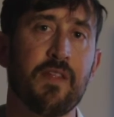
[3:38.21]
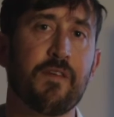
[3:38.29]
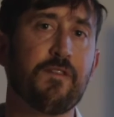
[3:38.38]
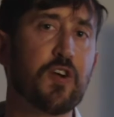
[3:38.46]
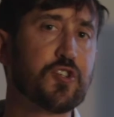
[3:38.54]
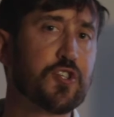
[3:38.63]

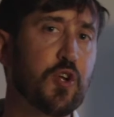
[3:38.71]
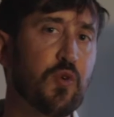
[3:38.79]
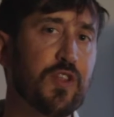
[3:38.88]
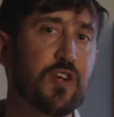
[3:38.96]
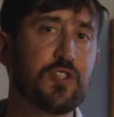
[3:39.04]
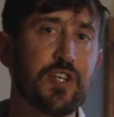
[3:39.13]
The first
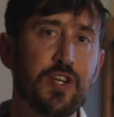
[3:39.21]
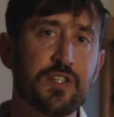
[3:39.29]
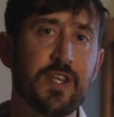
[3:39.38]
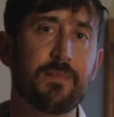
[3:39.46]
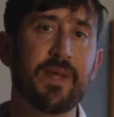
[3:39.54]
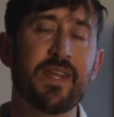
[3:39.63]
2 of those
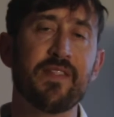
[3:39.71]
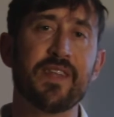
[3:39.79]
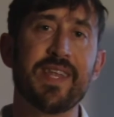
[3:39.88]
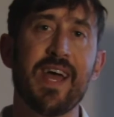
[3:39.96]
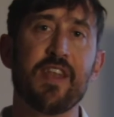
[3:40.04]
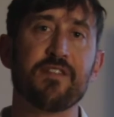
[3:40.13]
years had been in
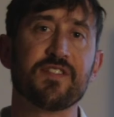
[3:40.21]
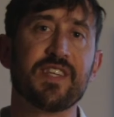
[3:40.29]
the town